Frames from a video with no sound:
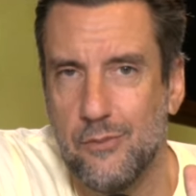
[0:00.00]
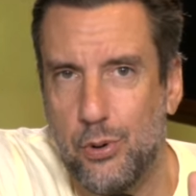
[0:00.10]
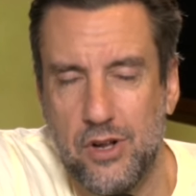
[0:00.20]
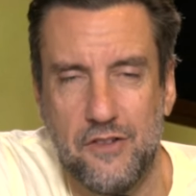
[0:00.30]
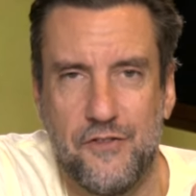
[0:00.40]

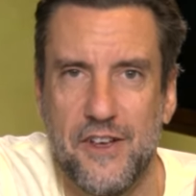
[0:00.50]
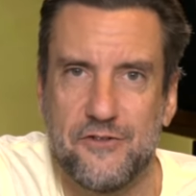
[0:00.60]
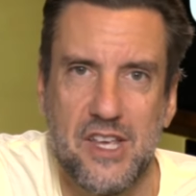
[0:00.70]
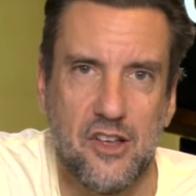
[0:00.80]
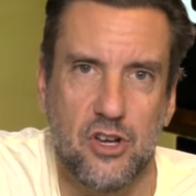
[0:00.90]
Put in
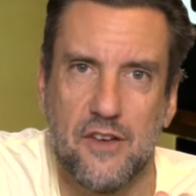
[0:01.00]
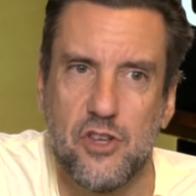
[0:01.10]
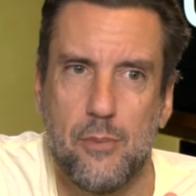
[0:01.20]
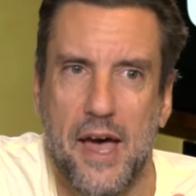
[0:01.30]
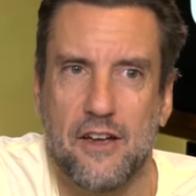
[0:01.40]
50, they'll give
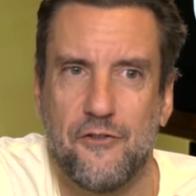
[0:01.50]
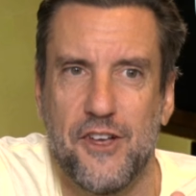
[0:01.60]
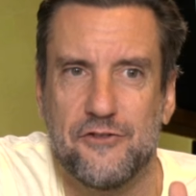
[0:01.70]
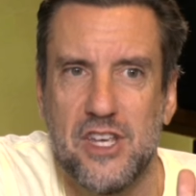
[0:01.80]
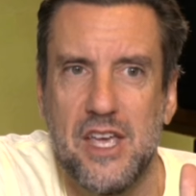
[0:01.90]
you back
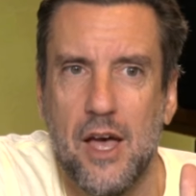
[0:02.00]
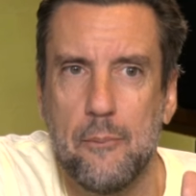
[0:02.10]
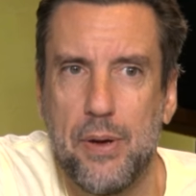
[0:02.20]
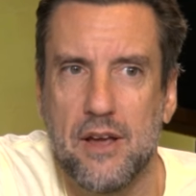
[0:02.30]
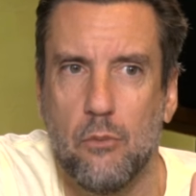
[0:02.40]
50.
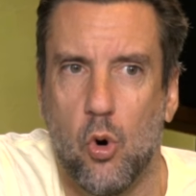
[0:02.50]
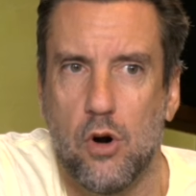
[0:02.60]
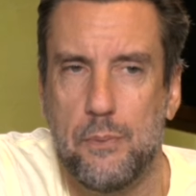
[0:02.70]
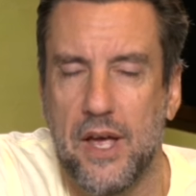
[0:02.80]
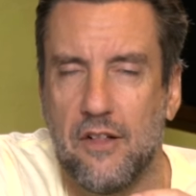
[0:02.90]
Pick
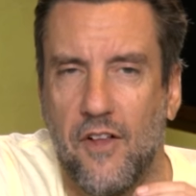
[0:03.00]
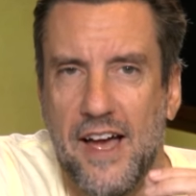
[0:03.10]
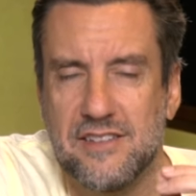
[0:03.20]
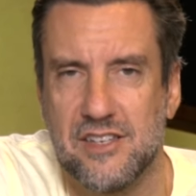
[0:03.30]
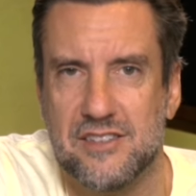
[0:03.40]
more, pick
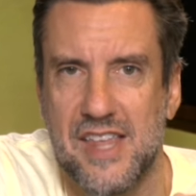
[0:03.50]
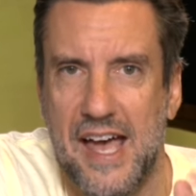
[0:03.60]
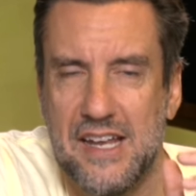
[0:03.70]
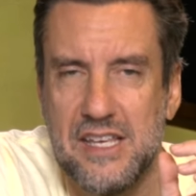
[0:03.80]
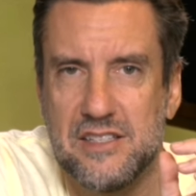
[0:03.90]
less. It's
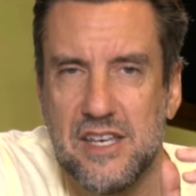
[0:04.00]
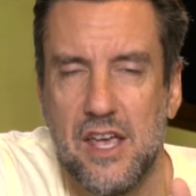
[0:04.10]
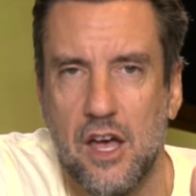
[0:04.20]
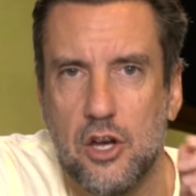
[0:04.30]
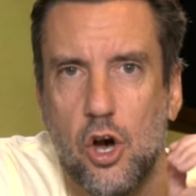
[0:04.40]
that easy.
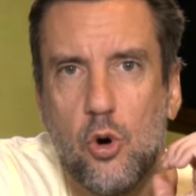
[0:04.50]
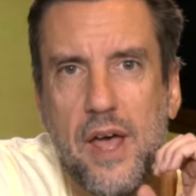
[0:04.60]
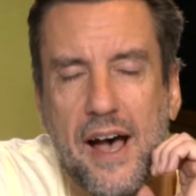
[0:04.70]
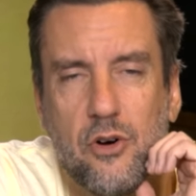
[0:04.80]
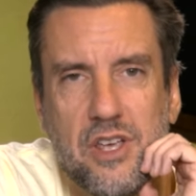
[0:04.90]
Code
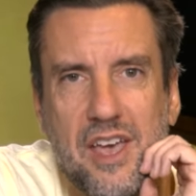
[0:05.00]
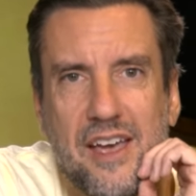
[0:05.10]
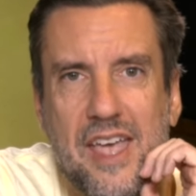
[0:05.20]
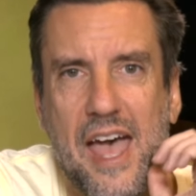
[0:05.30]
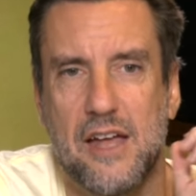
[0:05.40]

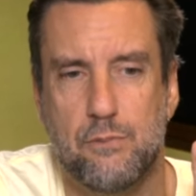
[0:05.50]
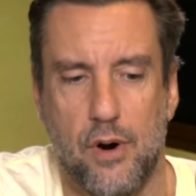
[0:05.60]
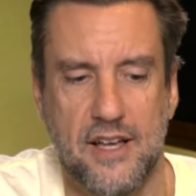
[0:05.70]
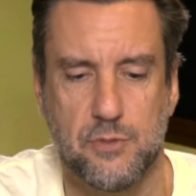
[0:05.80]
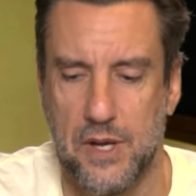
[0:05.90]
OUTKICK at
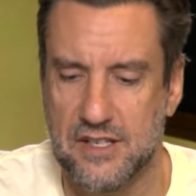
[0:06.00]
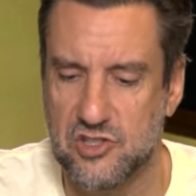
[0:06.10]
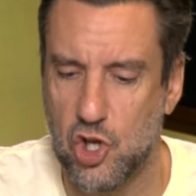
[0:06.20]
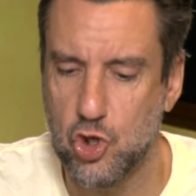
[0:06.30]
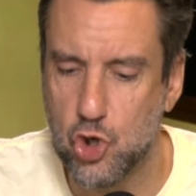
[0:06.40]
Prize
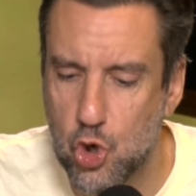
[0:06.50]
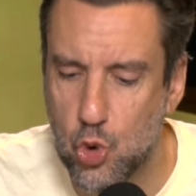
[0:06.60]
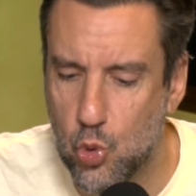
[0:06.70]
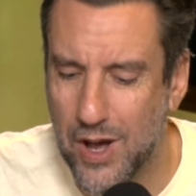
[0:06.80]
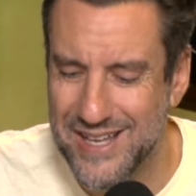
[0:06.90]
Picks
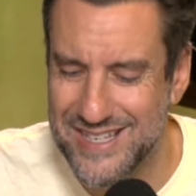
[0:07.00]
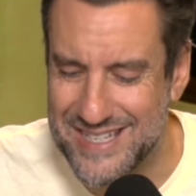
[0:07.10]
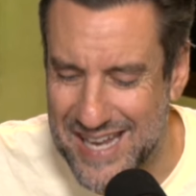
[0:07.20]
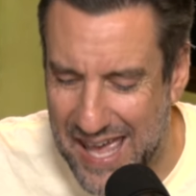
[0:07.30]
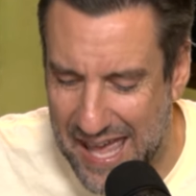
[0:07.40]

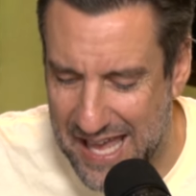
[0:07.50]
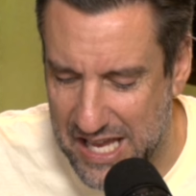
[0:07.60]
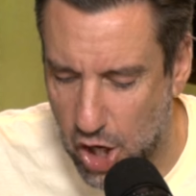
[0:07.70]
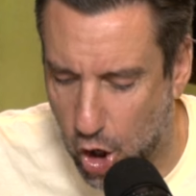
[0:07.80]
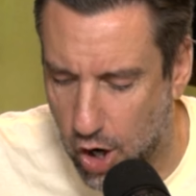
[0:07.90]

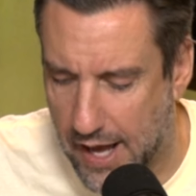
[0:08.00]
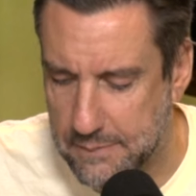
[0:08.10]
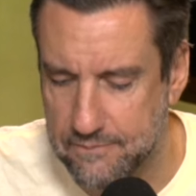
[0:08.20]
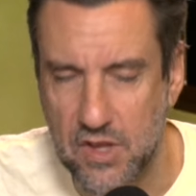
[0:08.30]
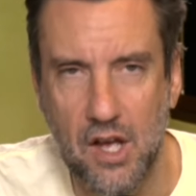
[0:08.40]
today. All right,
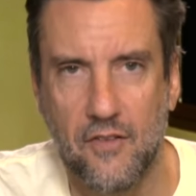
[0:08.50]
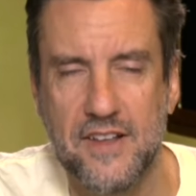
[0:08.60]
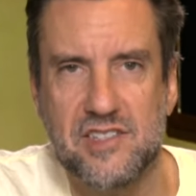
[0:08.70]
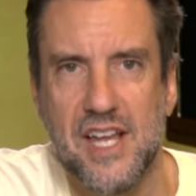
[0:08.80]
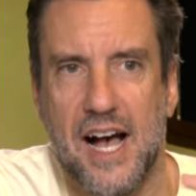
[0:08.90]

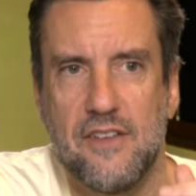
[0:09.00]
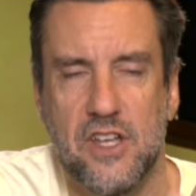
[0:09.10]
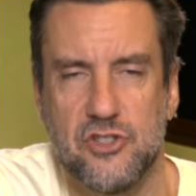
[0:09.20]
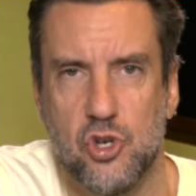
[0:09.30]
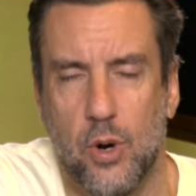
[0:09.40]
let's dive
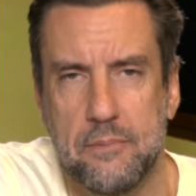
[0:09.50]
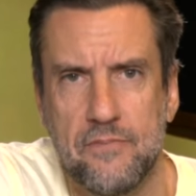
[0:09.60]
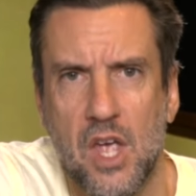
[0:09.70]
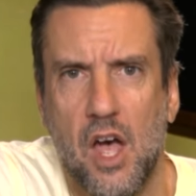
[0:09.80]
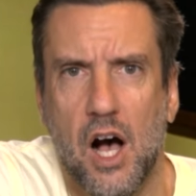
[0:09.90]
into it.
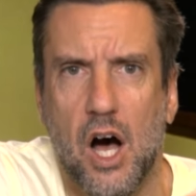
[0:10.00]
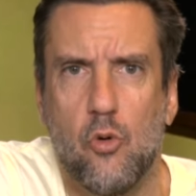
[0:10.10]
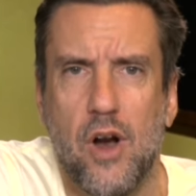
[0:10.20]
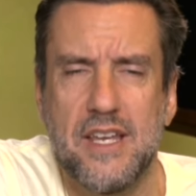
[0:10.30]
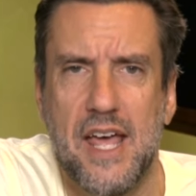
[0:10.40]

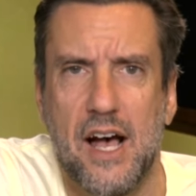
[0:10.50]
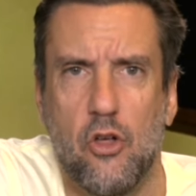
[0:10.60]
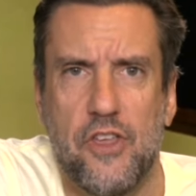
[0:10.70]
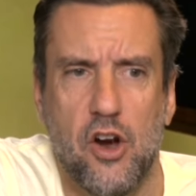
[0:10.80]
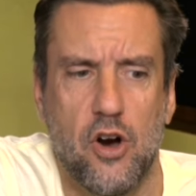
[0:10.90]
Right now,
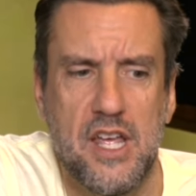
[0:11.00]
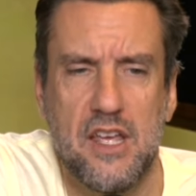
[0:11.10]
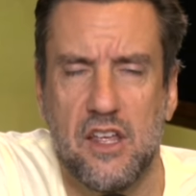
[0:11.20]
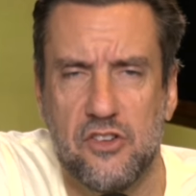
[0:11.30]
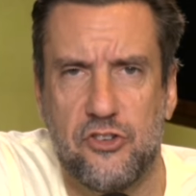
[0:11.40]
there
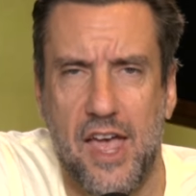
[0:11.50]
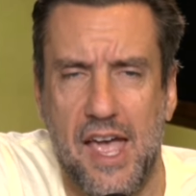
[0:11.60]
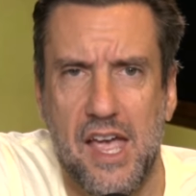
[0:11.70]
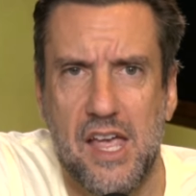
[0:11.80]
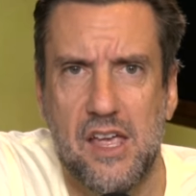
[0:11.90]
is
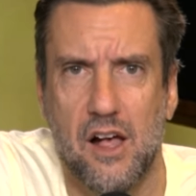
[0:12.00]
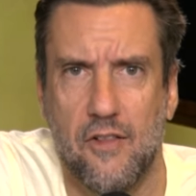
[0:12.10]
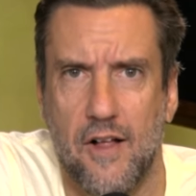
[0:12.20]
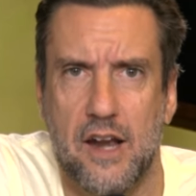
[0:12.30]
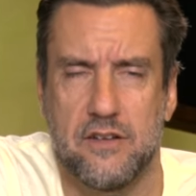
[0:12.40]
a
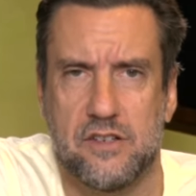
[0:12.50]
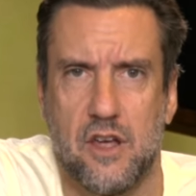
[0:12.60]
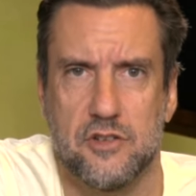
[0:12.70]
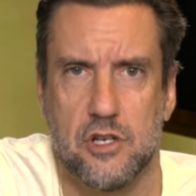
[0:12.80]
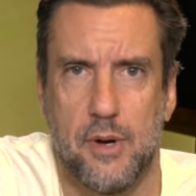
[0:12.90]
lot of
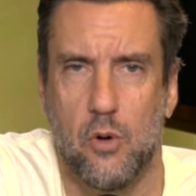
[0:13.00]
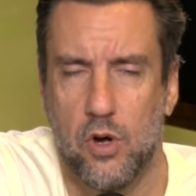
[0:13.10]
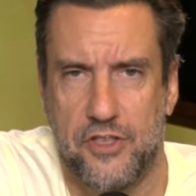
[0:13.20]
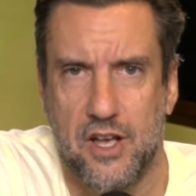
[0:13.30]
discussion about what the